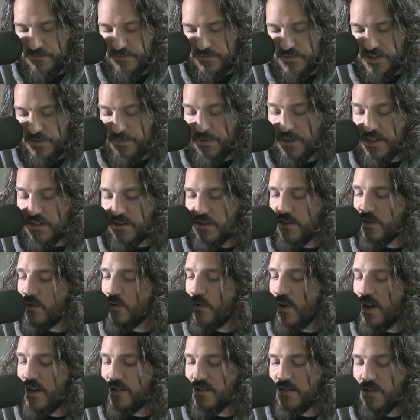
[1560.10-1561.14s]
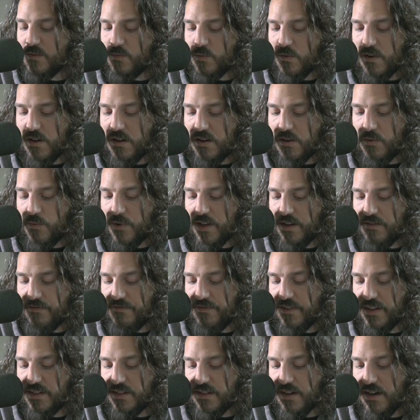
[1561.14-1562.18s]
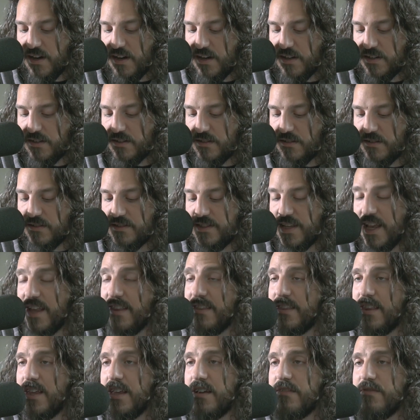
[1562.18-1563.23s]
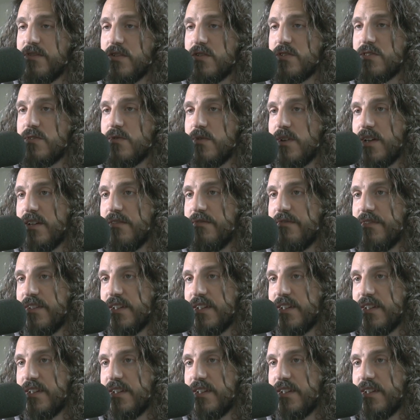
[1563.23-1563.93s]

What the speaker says: Speaking of the horizon, we're on our way to VidCon, 10th anniversary of